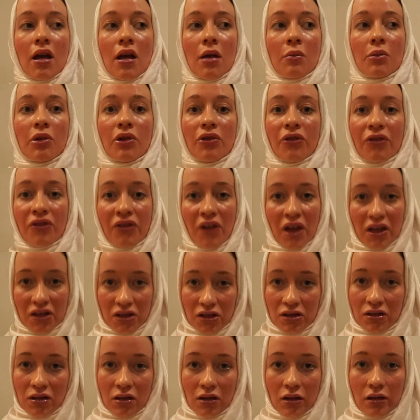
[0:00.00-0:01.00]

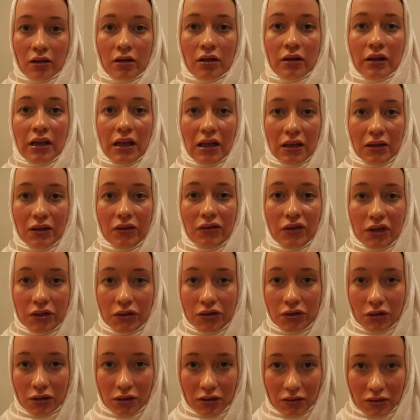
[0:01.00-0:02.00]
professional
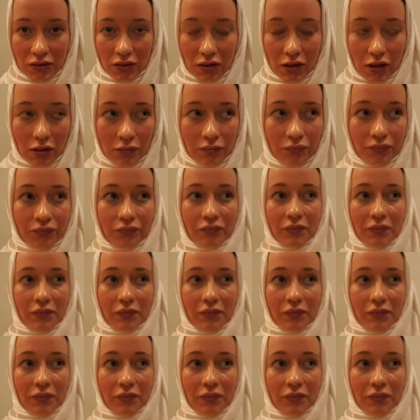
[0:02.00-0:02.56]
individuals, you know,